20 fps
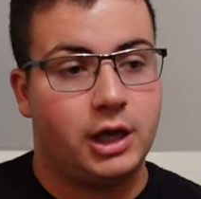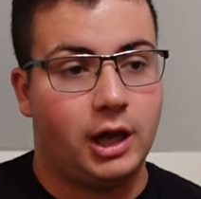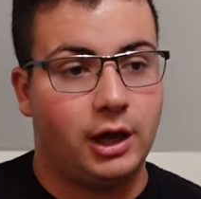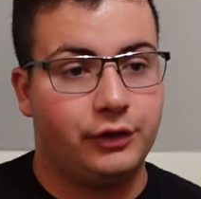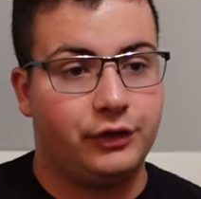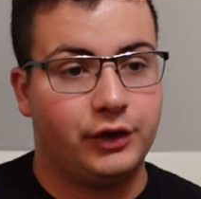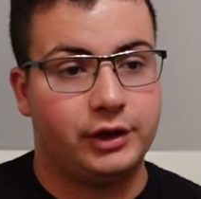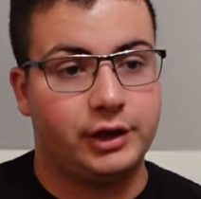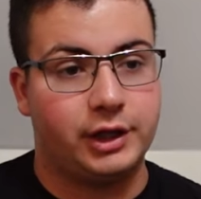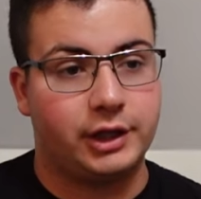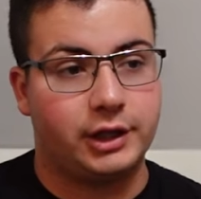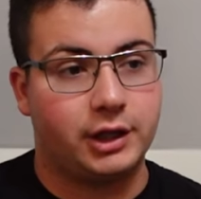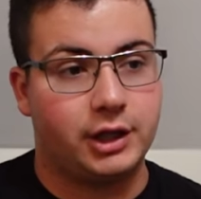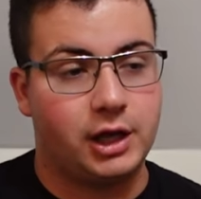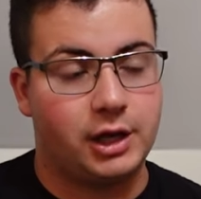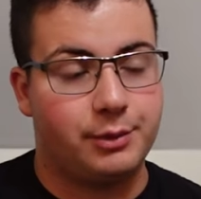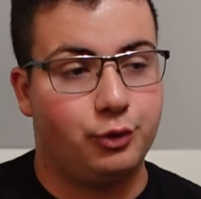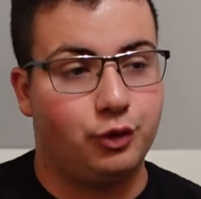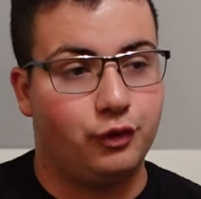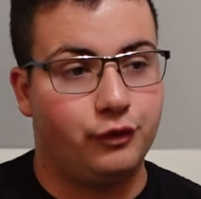and then like it
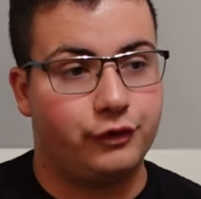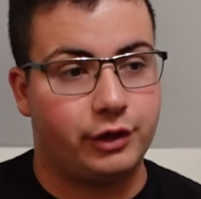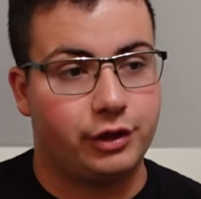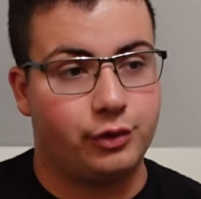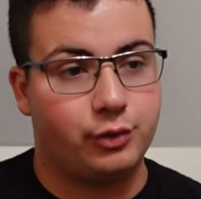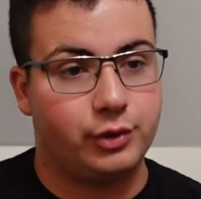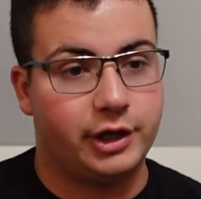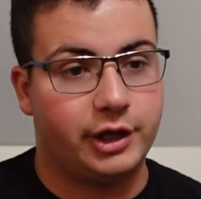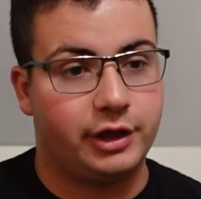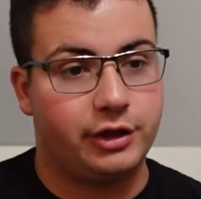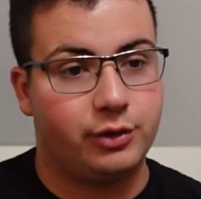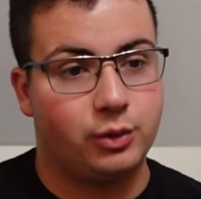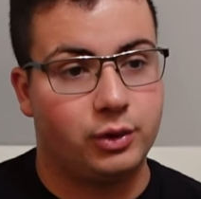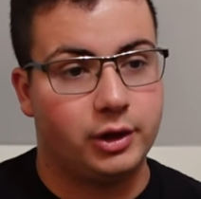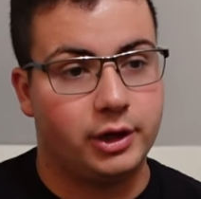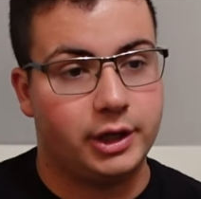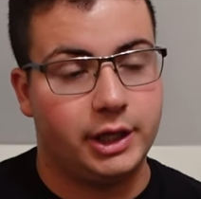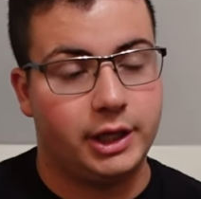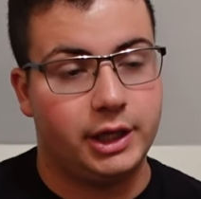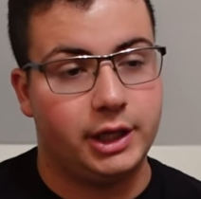got moved to
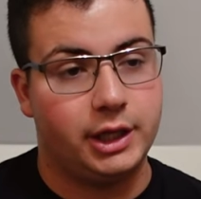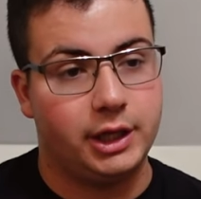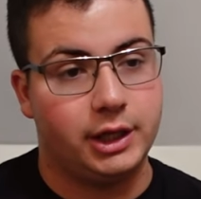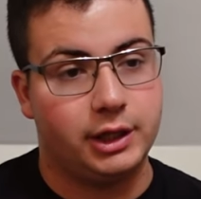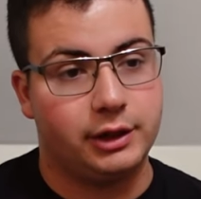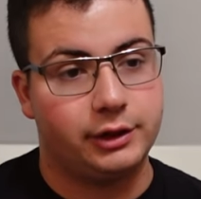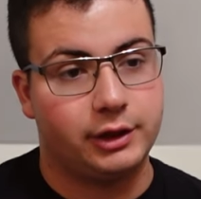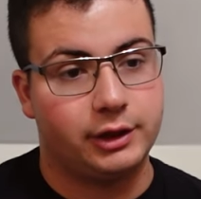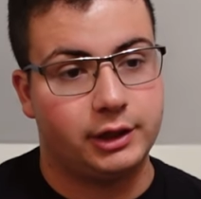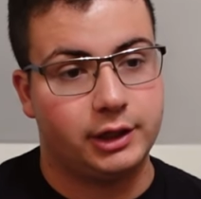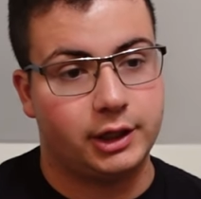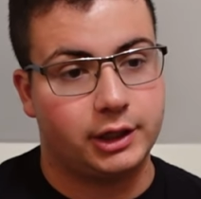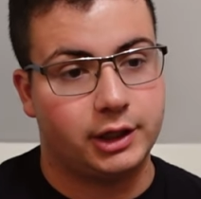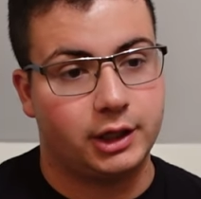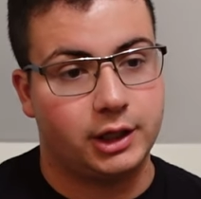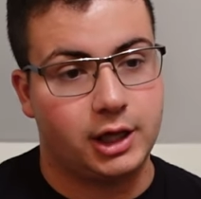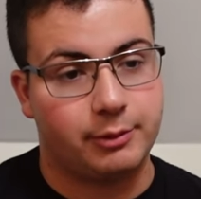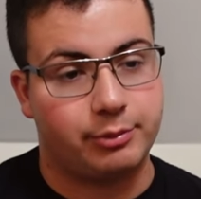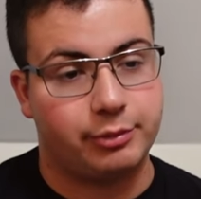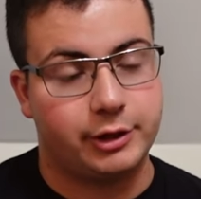2020, and then like
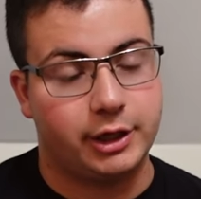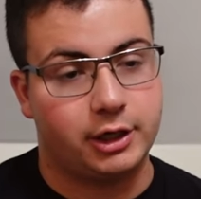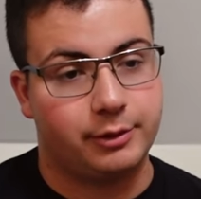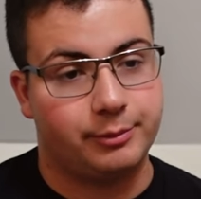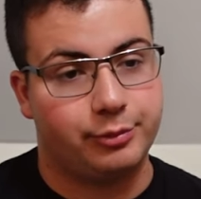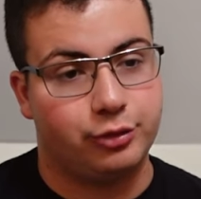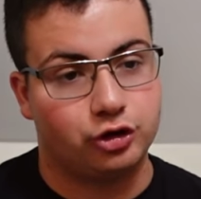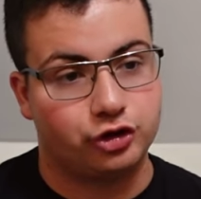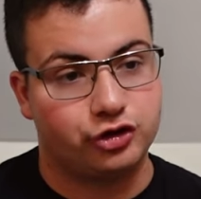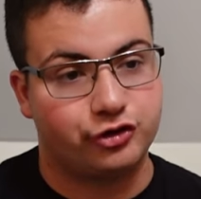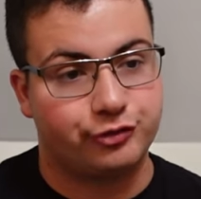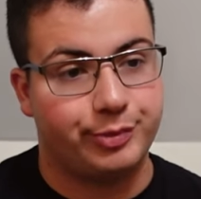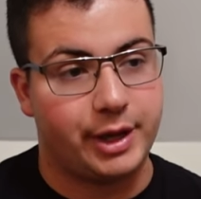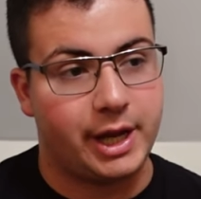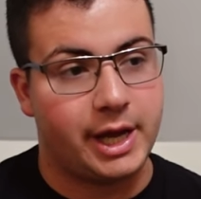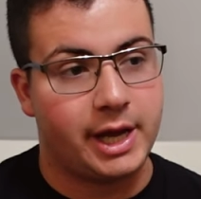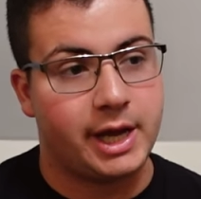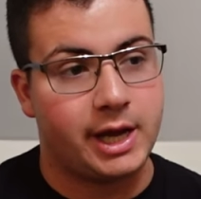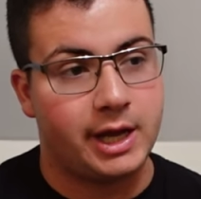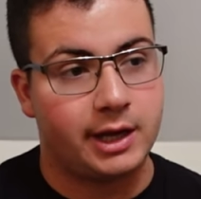it kept getting pushed
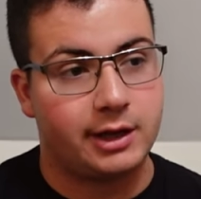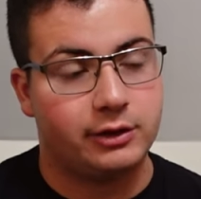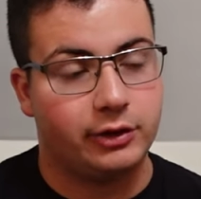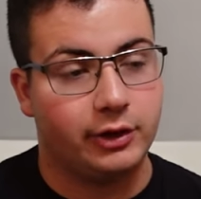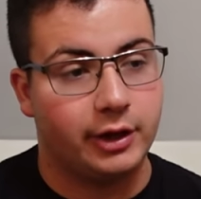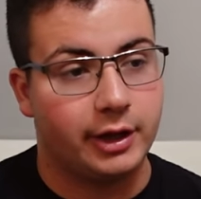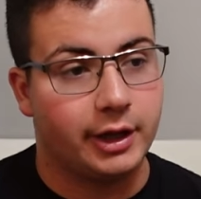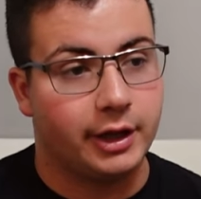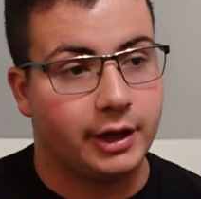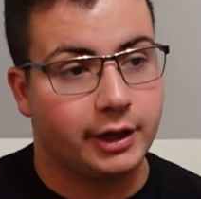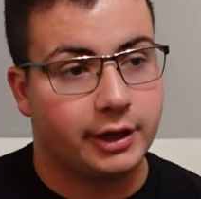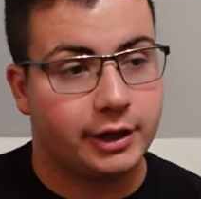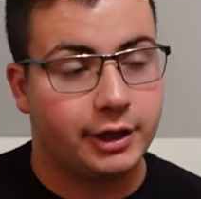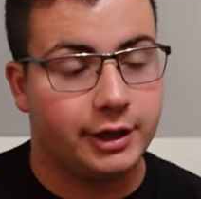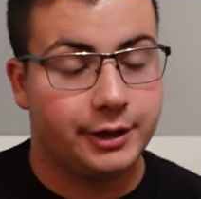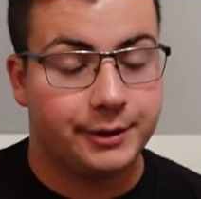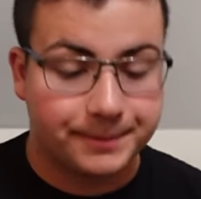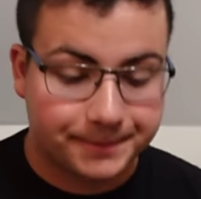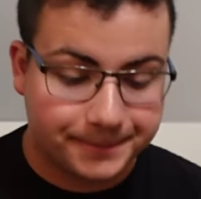back. Like